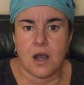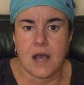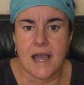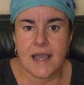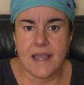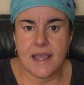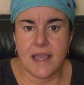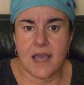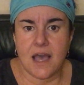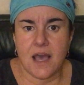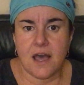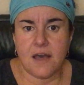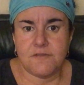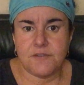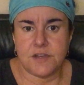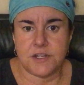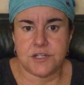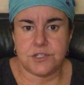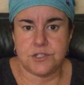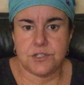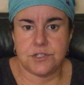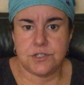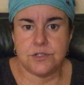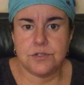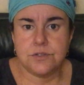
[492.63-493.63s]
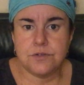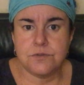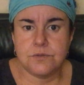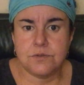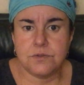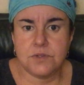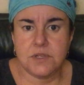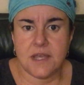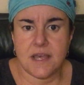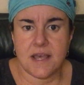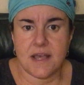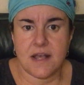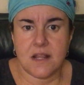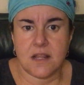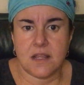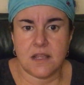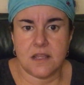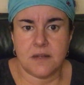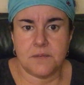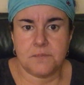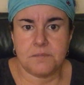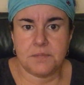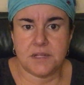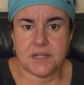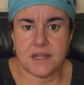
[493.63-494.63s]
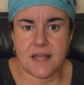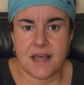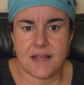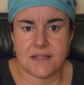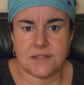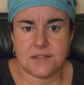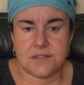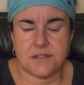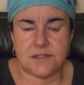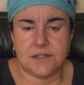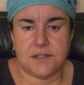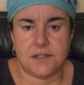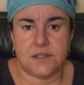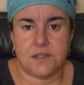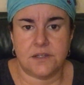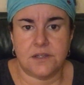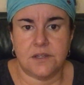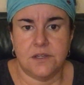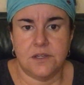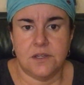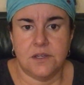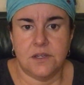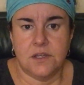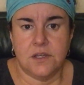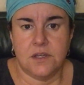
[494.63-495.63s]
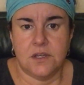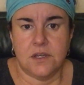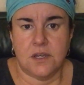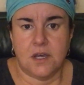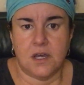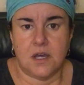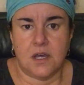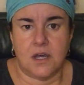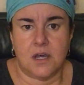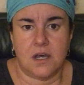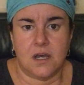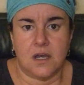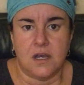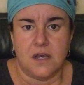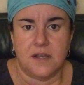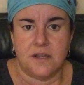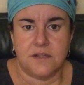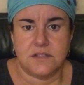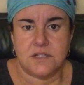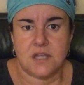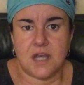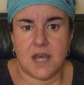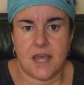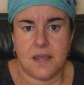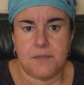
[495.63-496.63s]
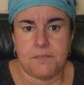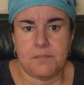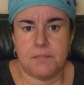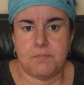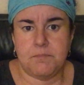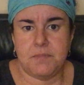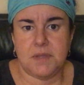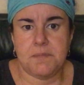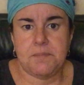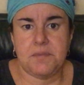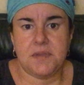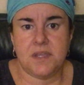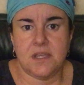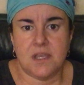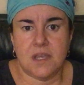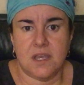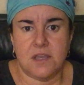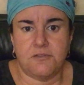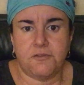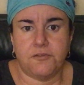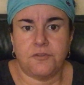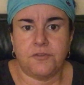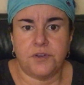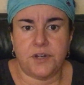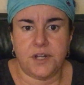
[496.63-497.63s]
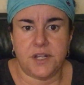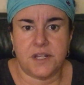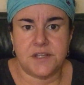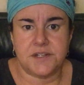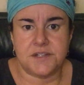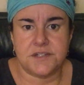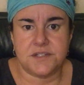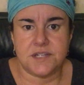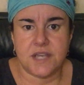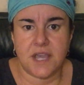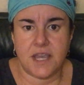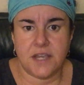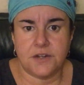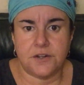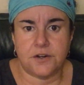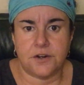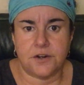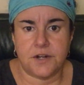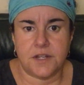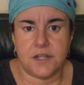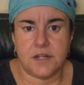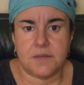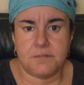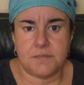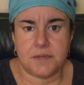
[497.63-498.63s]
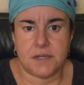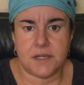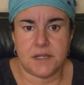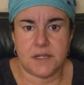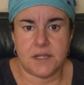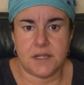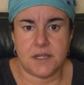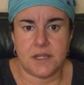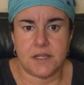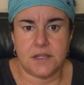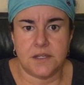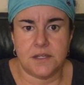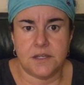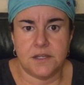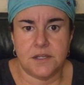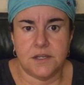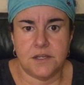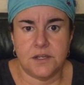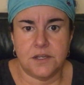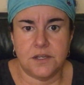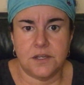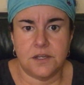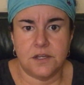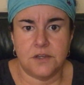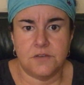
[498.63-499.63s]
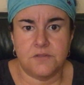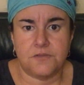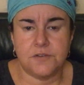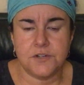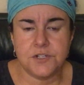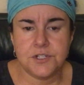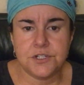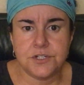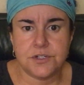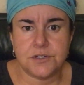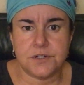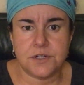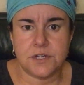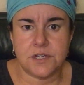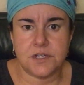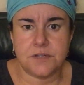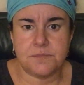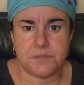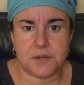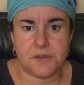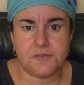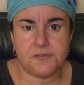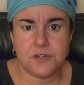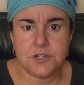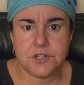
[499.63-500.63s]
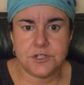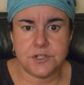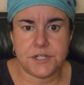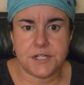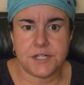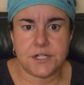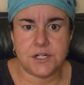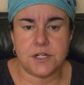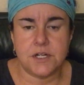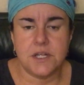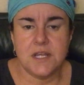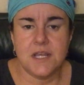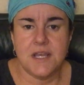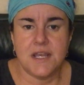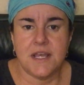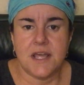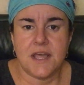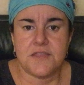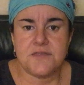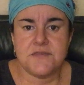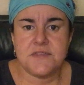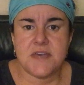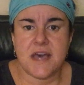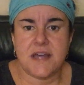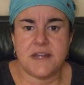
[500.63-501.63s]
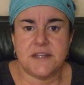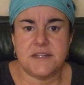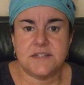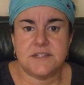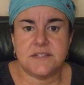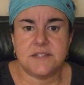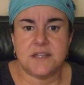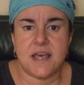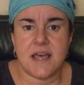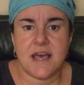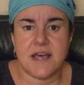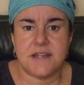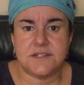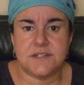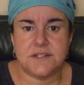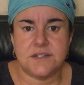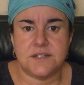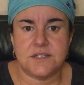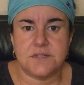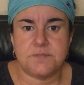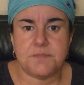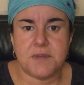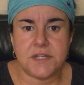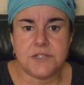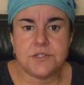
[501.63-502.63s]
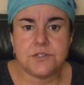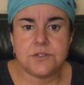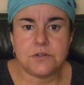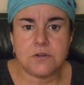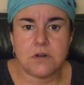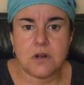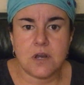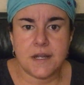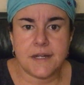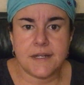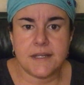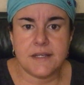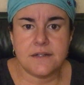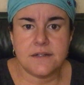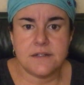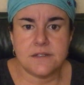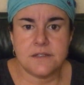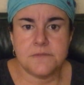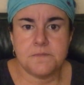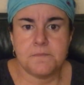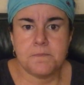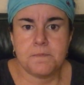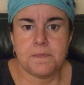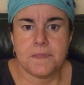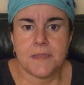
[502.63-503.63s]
I have a 2-gallon plastic type BPA free container in my refrigerator that has a dispenser on it.